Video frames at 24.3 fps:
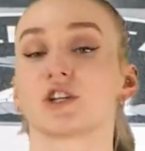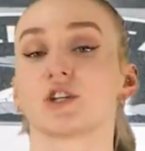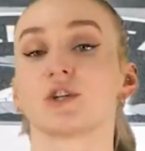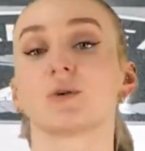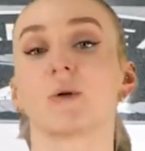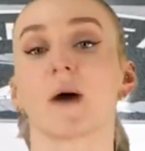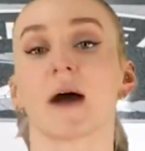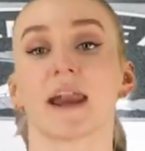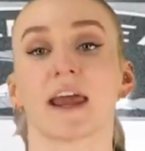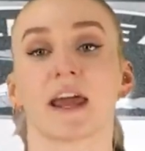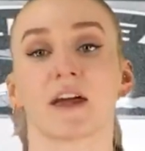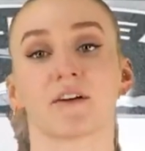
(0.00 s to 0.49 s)

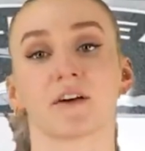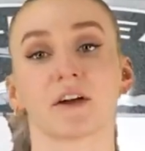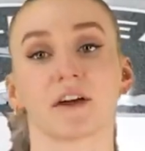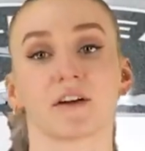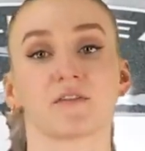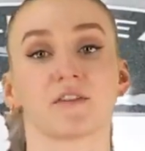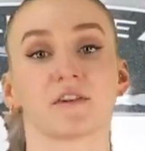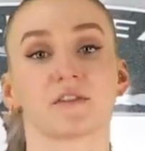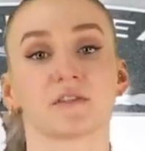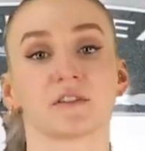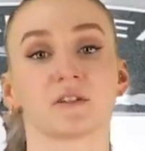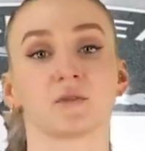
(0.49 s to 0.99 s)
two at Area
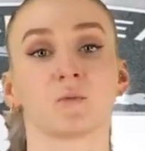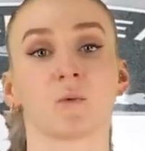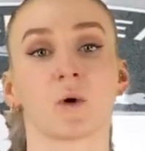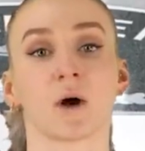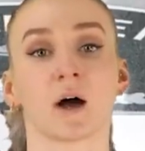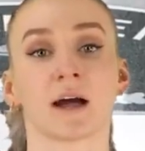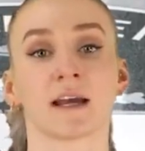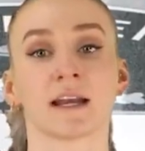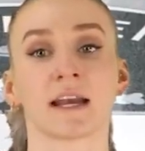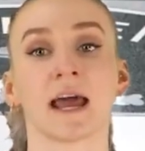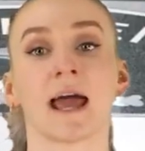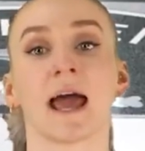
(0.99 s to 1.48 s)

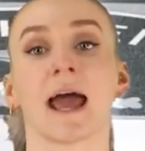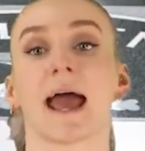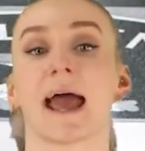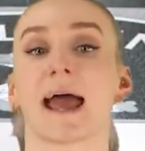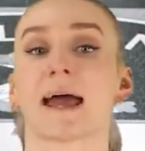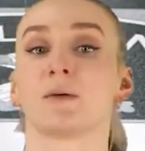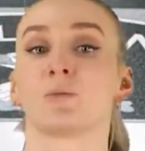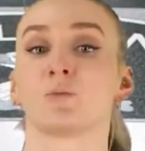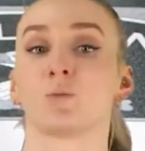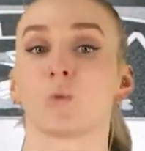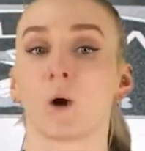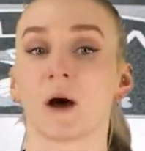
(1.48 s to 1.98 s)
51
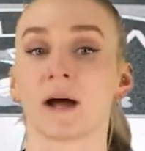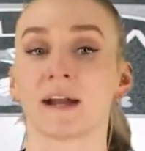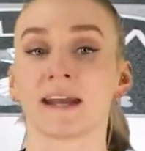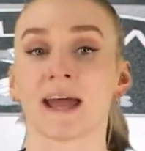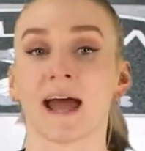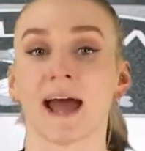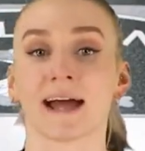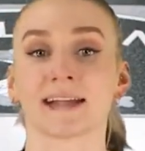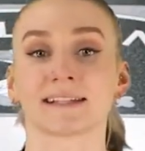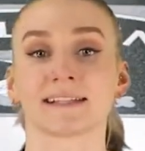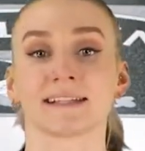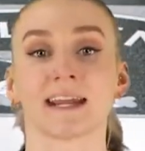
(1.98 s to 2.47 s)
and one
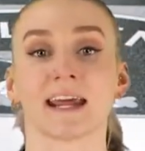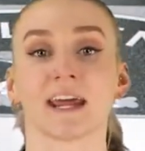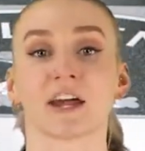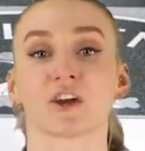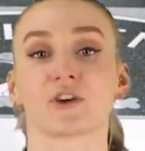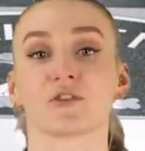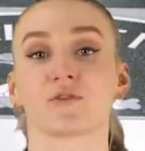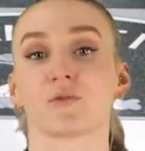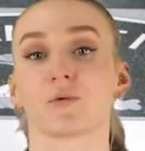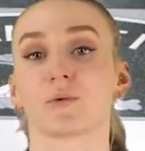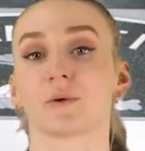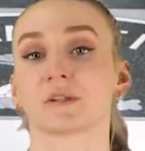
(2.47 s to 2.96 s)
at an
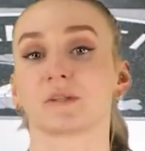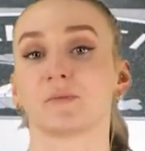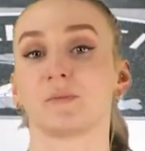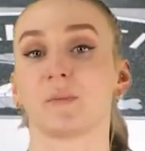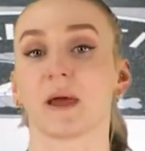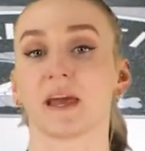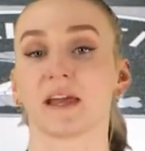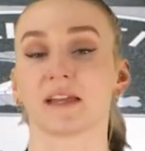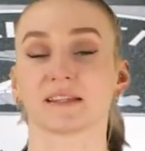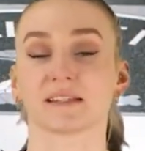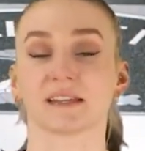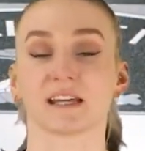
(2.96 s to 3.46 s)
Air Force
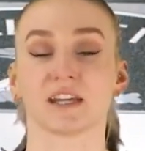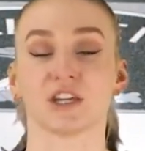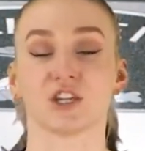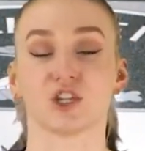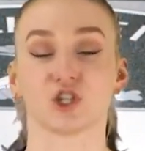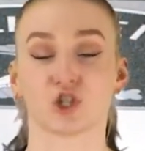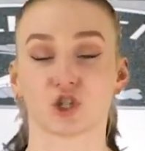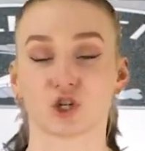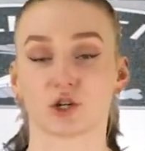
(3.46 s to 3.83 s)
base in